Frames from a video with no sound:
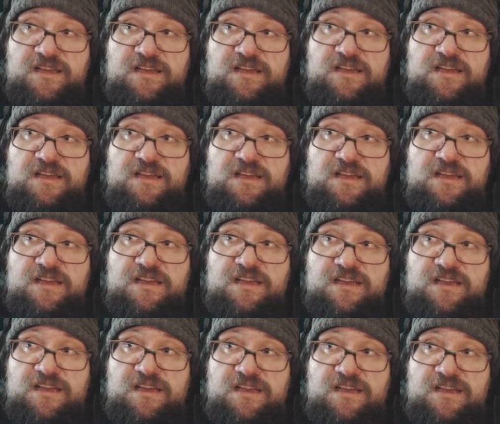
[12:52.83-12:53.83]

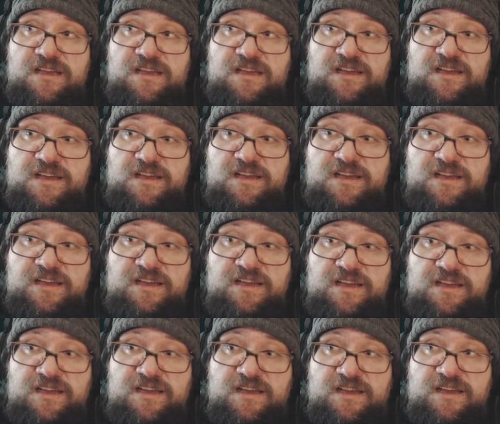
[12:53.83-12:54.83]

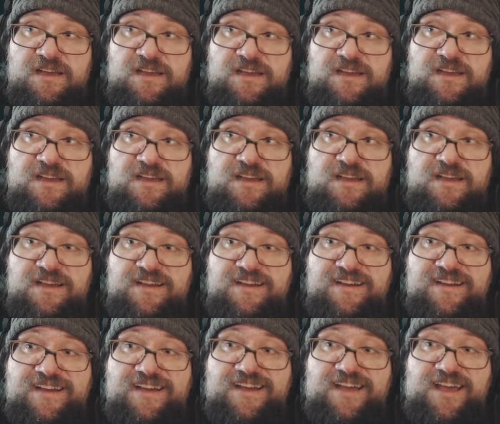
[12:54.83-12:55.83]

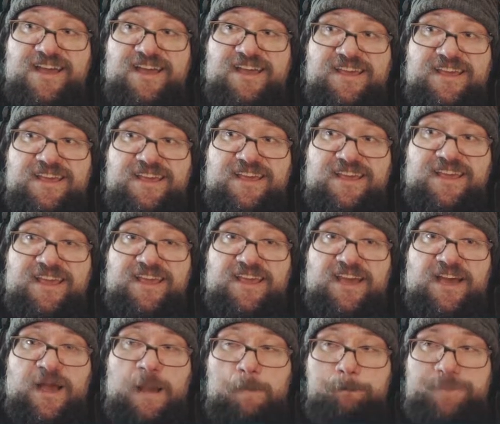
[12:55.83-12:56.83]

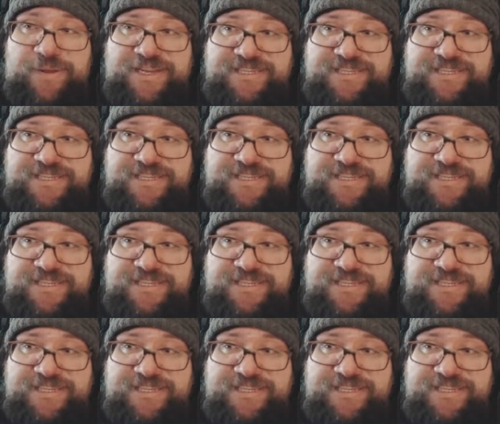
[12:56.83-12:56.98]
(not speaking)